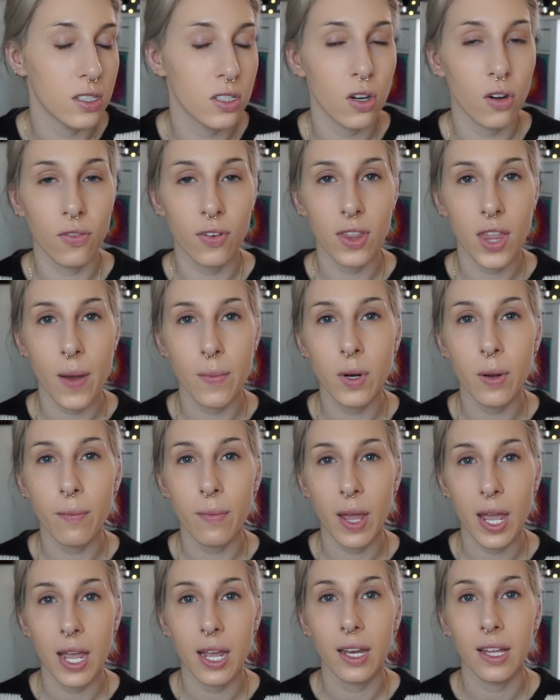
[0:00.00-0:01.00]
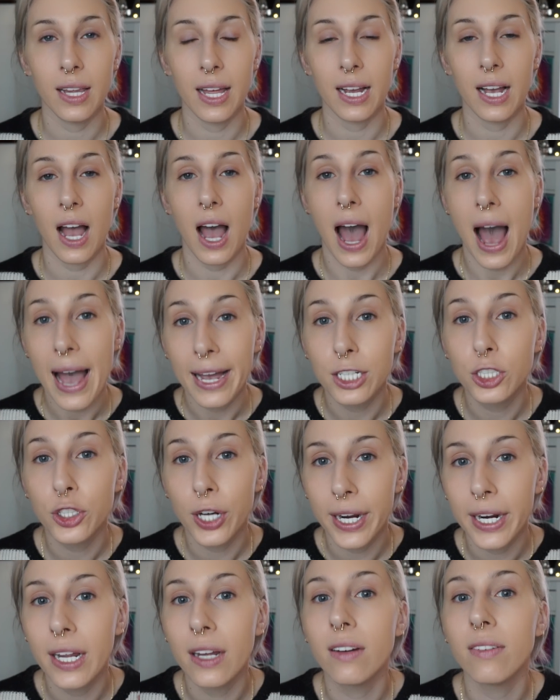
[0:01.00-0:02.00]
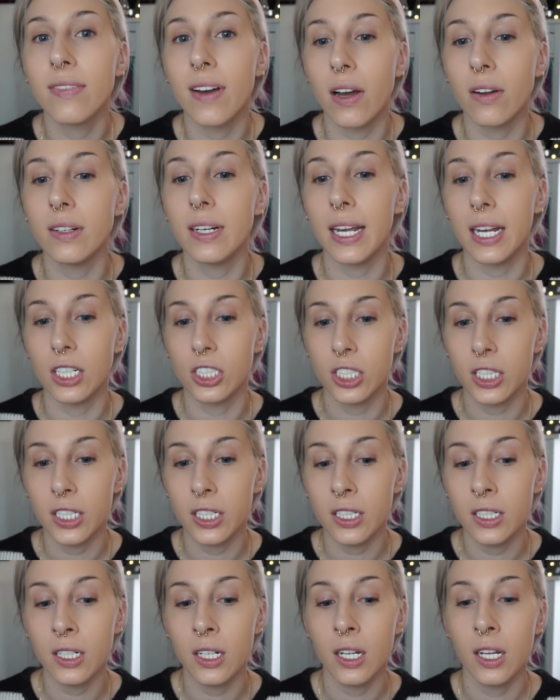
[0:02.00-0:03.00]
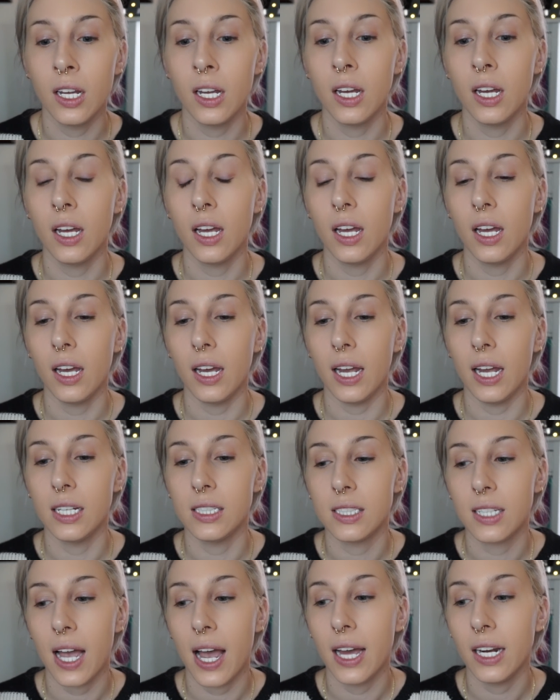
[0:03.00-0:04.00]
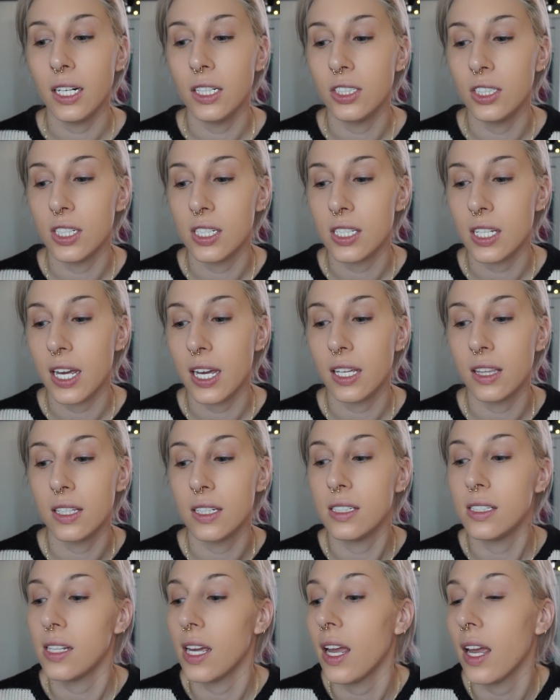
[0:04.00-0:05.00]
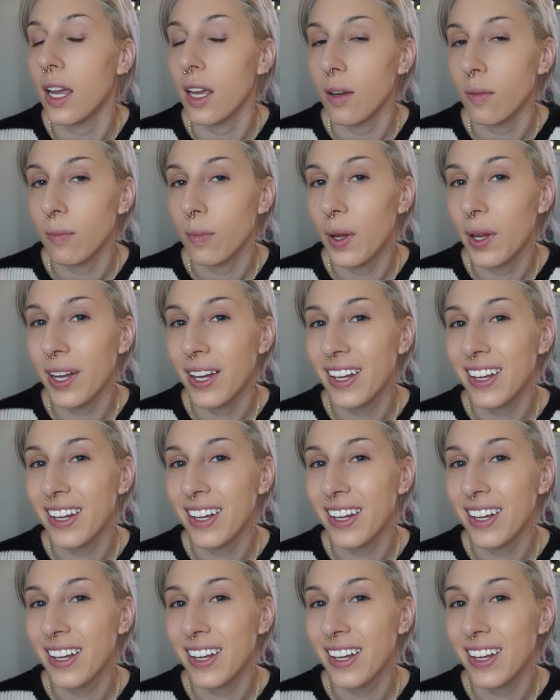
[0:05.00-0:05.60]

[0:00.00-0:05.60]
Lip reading: So for them to make like a hydrating foundation, it's kind of just like the same.